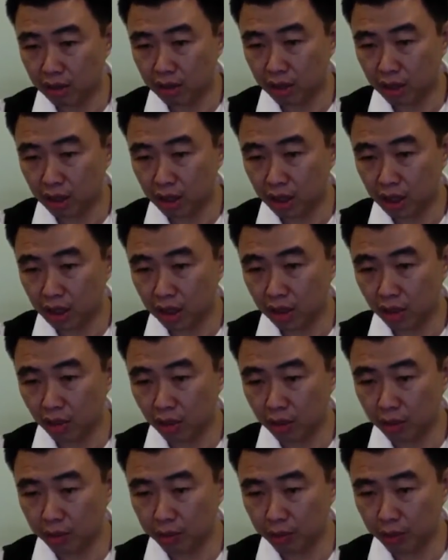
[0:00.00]
Lee
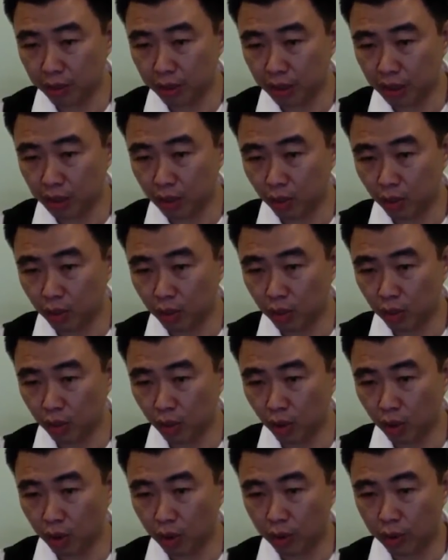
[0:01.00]
got a pretty
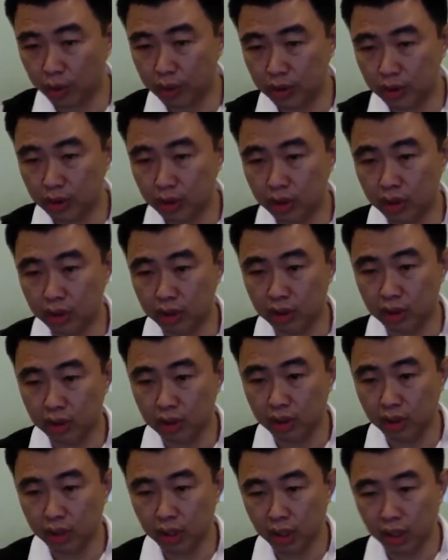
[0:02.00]
long question.
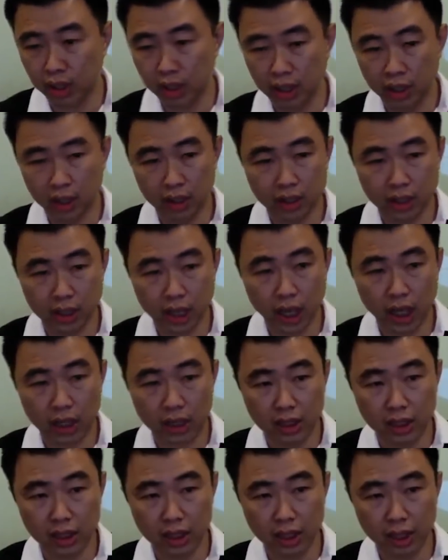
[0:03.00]

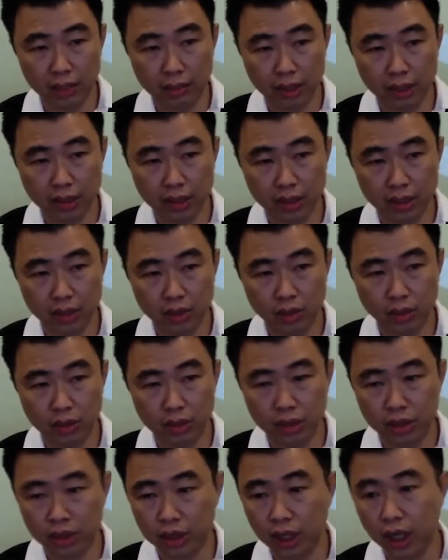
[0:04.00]
Jia Yin Day Master, so it's
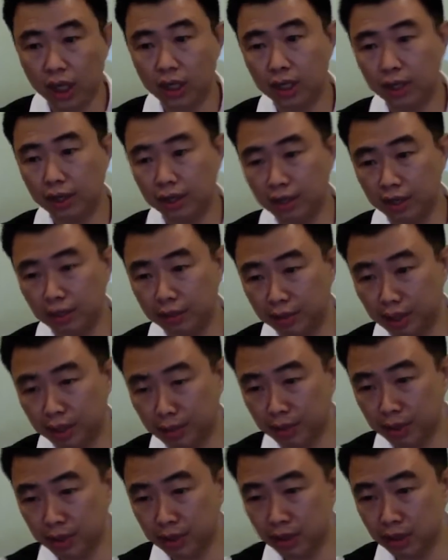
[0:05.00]
a Jia Day
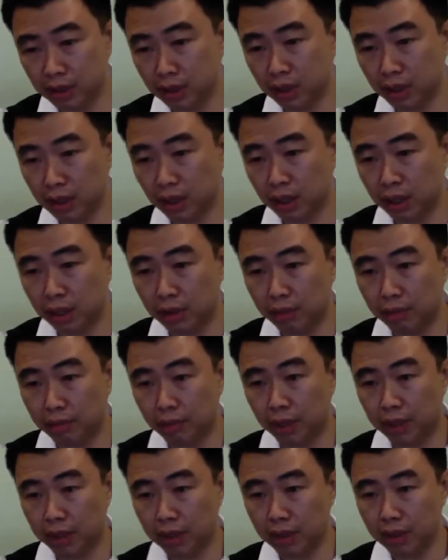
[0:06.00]
Master.
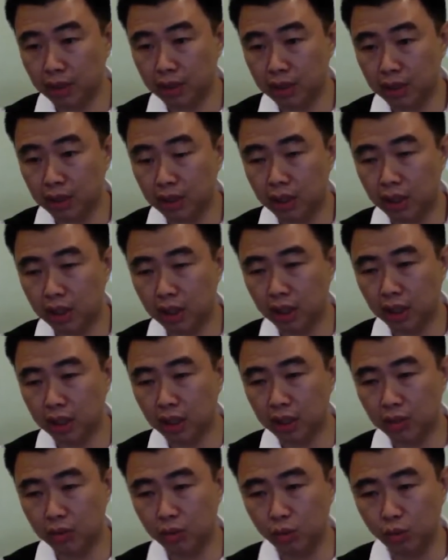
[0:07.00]
Month is
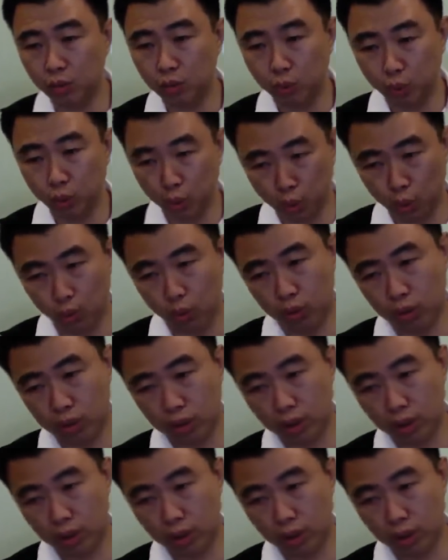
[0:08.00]
Geng Wu.